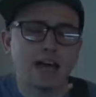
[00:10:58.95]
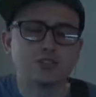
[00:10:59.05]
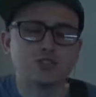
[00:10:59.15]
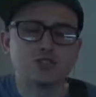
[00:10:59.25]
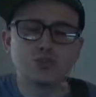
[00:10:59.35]

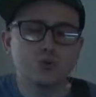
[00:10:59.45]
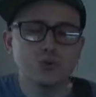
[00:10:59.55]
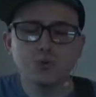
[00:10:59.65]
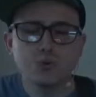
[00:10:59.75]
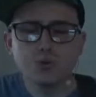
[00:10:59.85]
and to
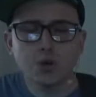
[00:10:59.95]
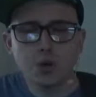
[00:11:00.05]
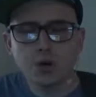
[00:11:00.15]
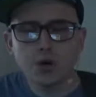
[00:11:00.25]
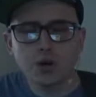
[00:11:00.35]

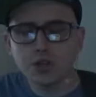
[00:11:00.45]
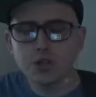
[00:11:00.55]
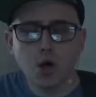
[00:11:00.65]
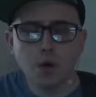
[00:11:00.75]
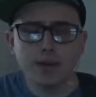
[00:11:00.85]
your
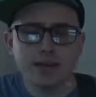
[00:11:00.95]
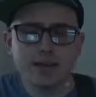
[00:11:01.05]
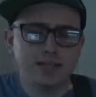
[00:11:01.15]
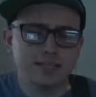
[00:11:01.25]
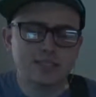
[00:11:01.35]

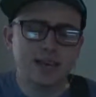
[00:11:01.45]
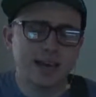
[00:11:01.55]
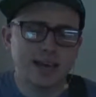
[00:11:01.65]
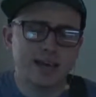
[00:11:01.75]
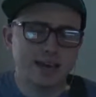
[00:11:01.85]
glorious
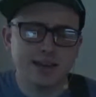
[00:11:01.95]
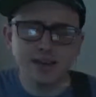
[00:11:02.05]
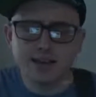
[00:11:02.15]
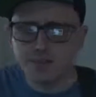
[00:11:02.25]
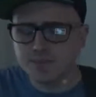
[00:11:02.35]

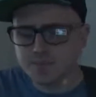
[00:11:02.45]
day.